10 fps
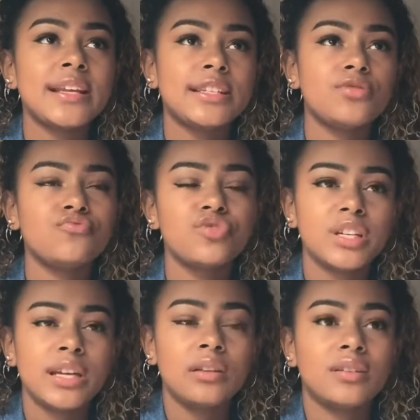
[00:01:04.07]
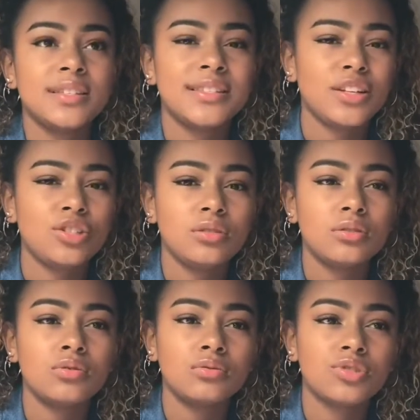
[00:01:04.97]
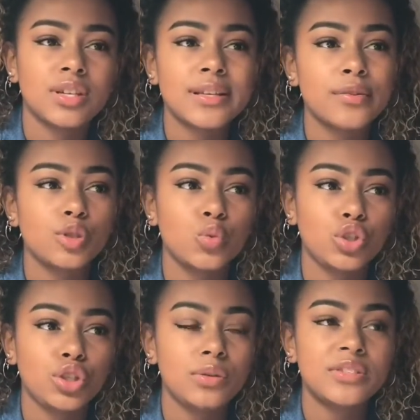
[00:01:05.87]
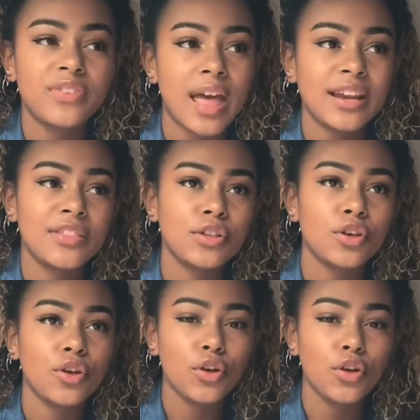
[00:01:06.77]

I didn't realise that ultrasounds were used for anything